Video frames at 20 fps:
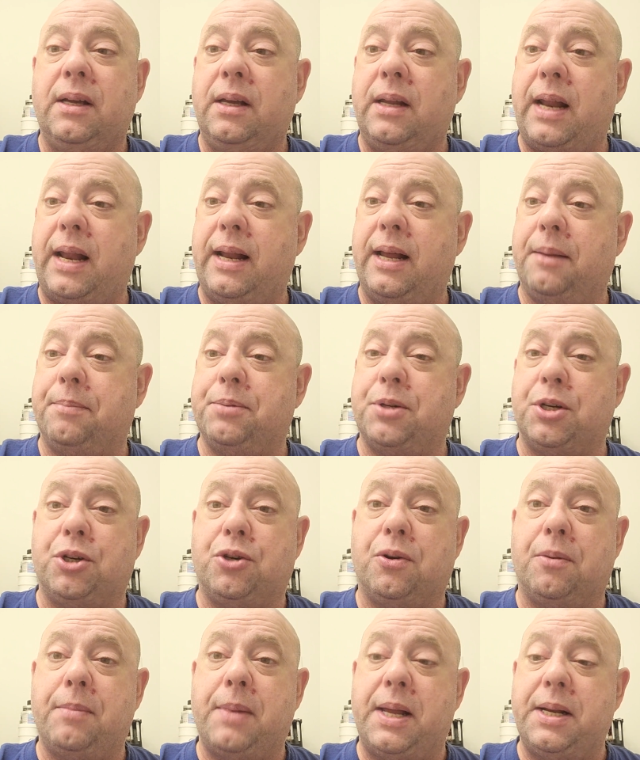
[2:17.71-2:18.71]
That helps a
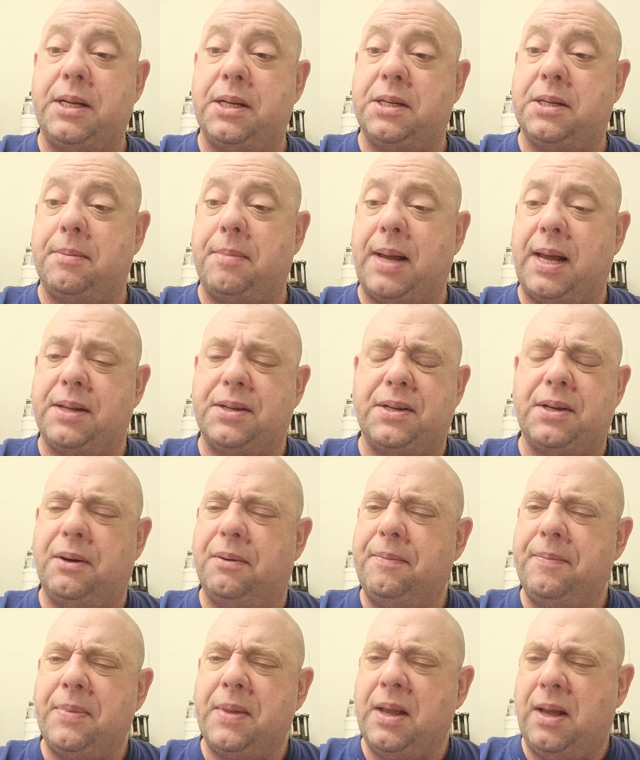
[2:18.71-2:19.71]
tremendous amount.
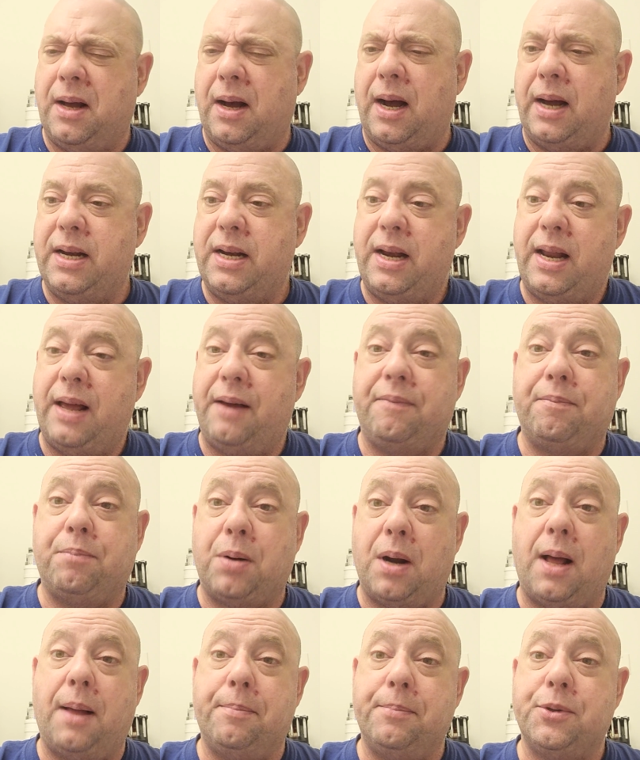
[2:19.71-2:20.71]
So I didn't have
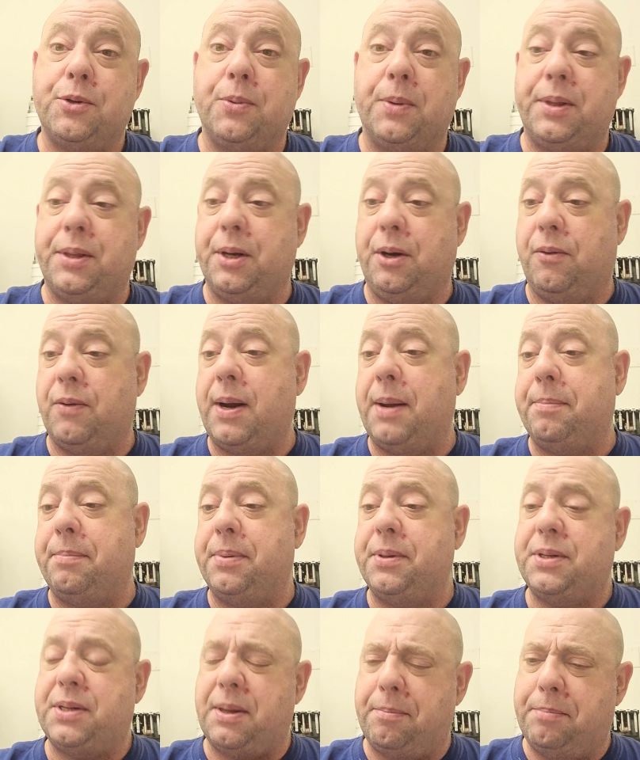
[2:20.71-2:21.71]
problems with the
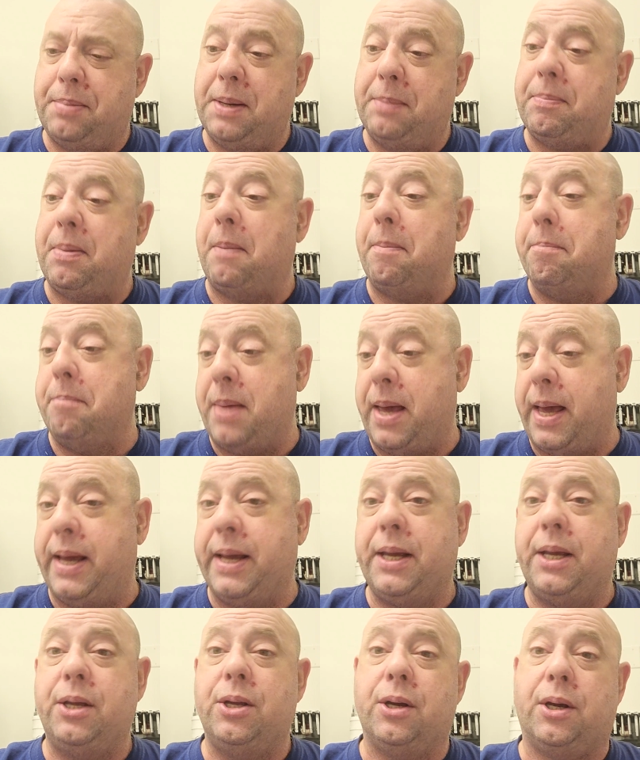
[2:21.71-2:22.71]
grip. Some people
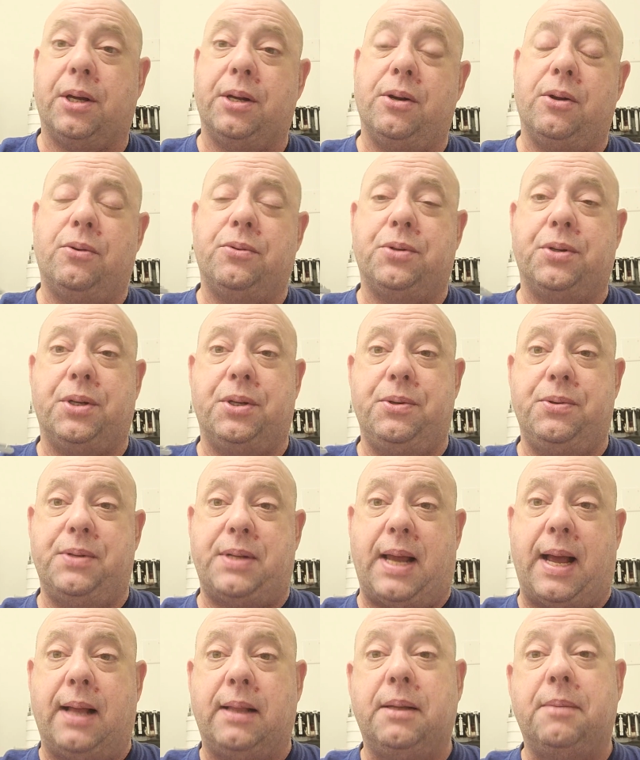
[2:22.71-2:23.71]
may. You can also
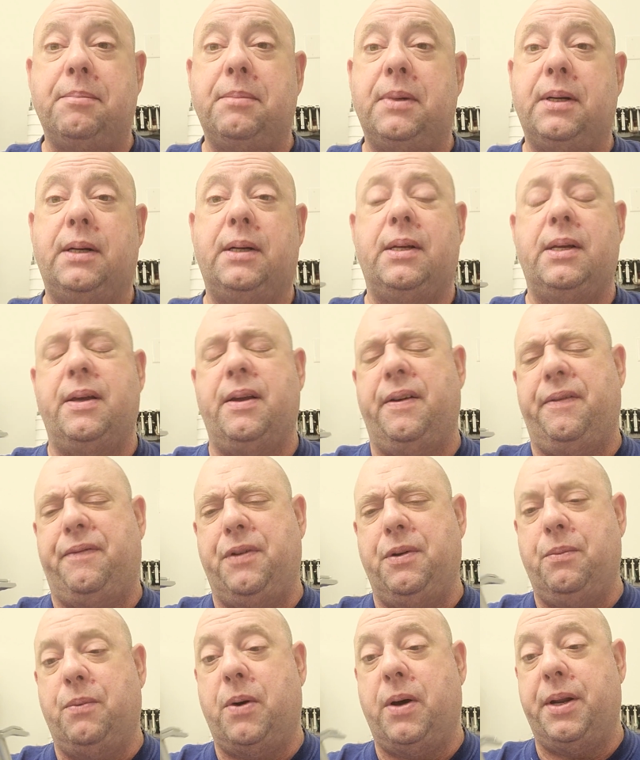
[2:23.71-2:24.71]
use alum if
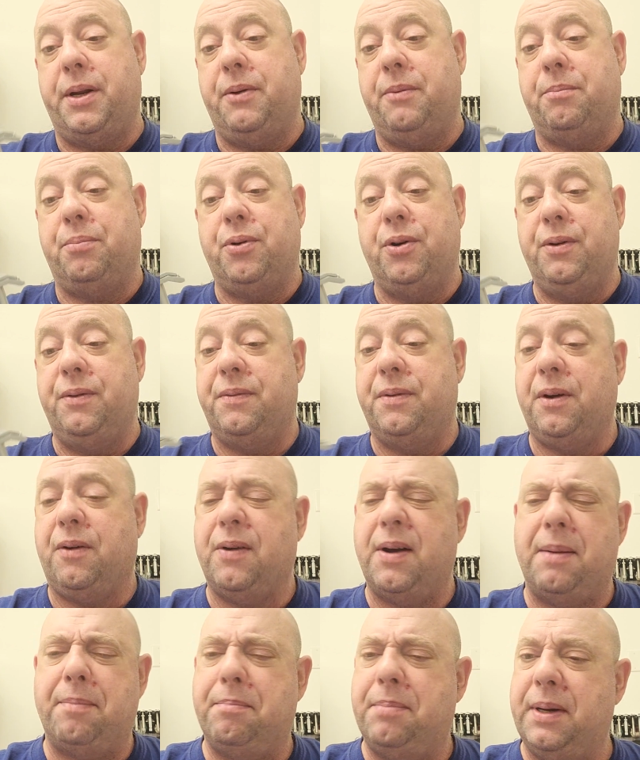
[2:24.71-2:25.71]
you want to improve the
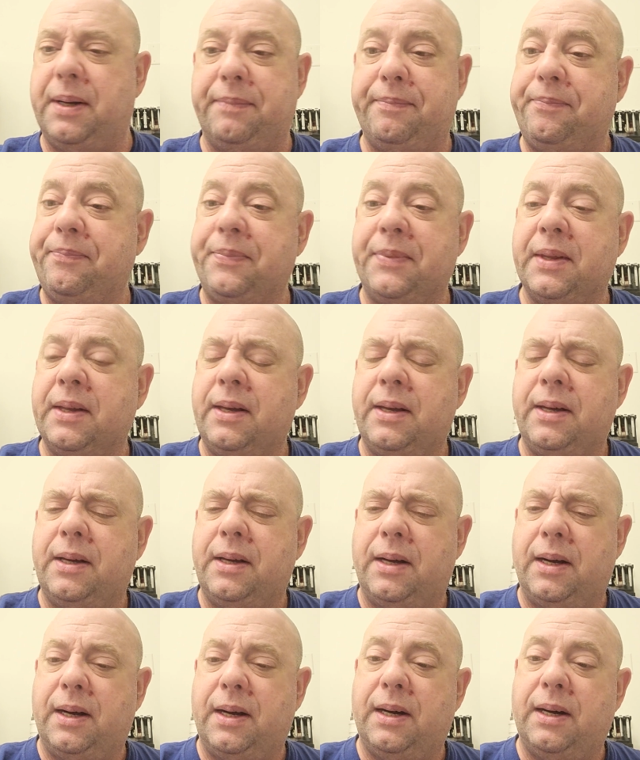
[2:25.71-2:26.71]
grip, but
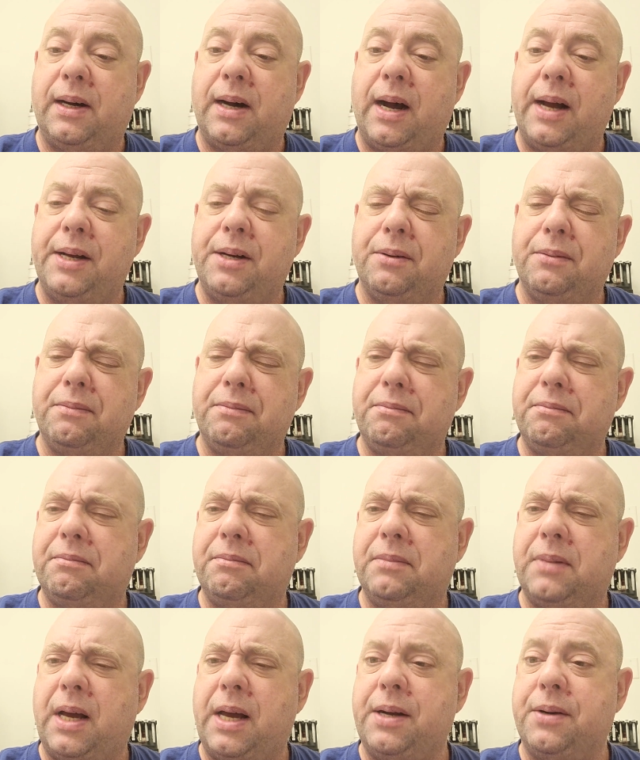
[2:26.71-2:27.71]
I don't
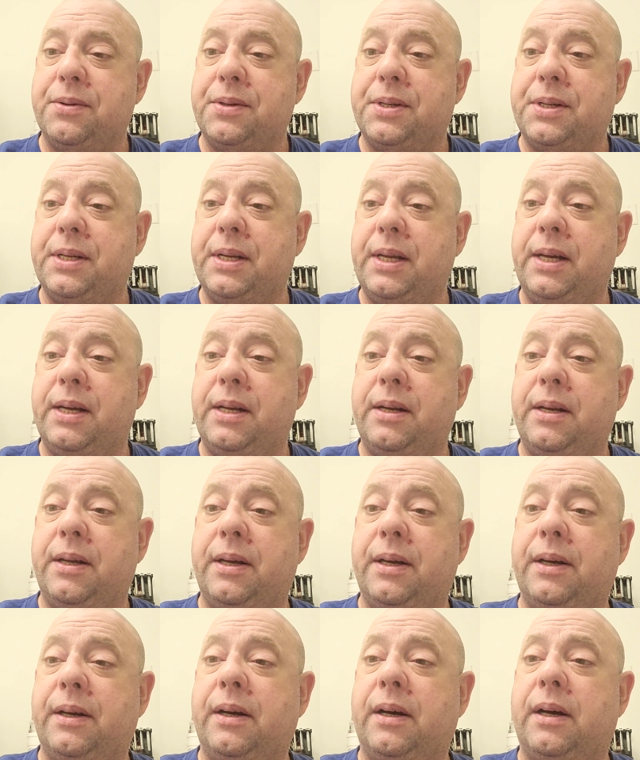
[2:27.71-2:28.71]
see it
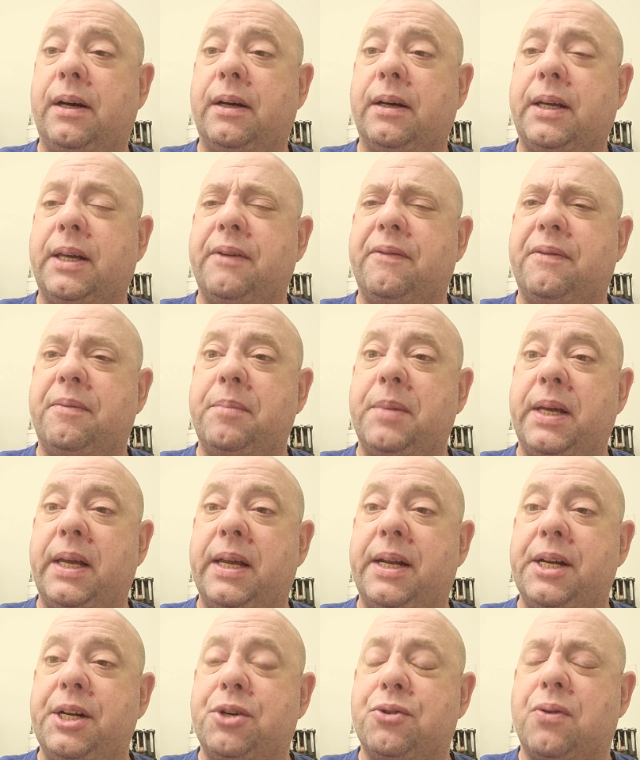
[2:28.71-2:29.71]
giving me
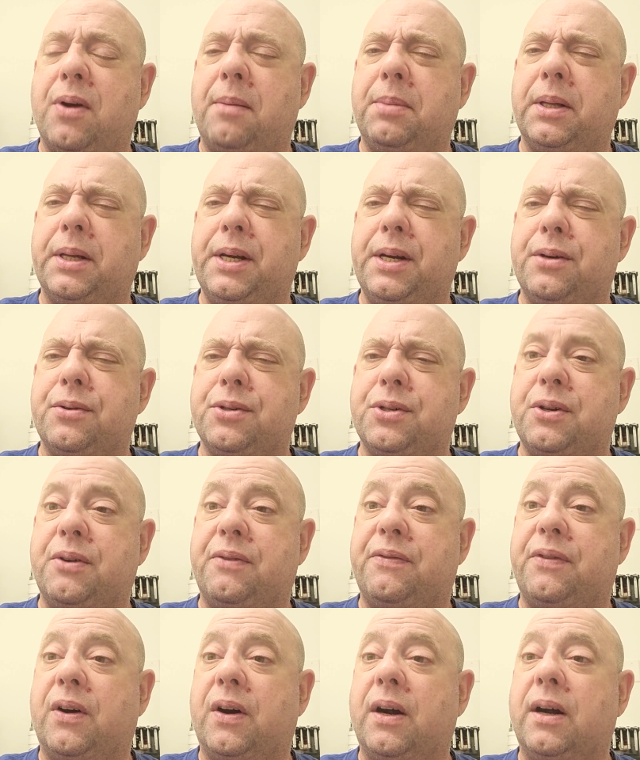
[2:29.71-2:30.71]
any trouble here so
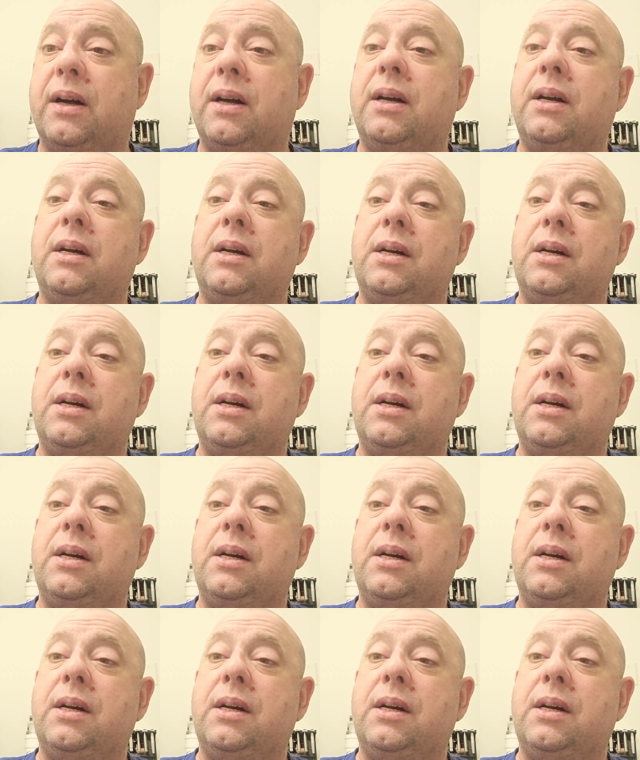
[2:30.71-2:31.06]
far.